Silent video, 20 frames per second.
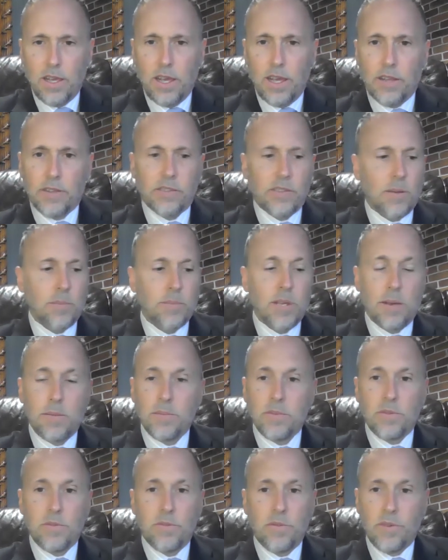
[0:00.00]
in
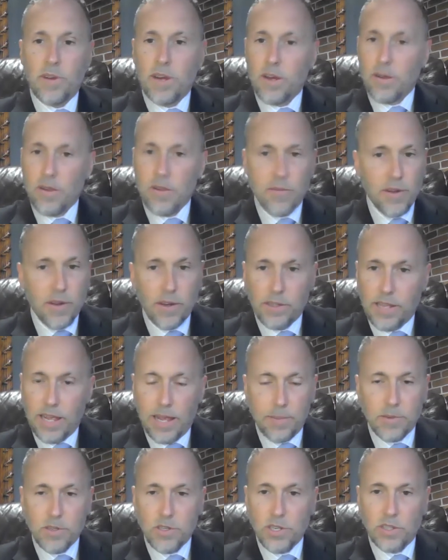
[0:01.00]
sometimes very, very
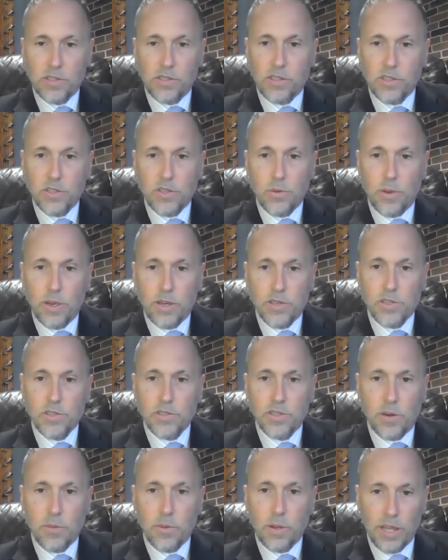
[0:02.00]
damaging situations
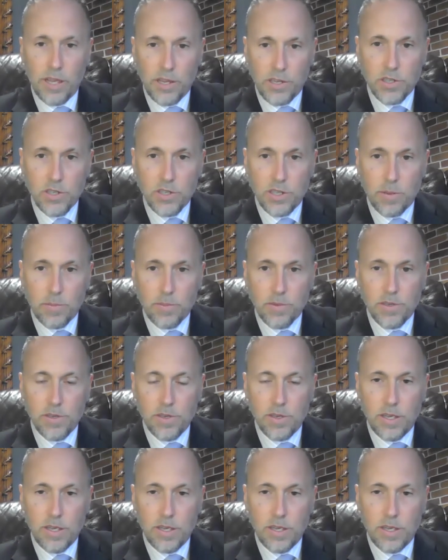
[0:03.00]
in relationships.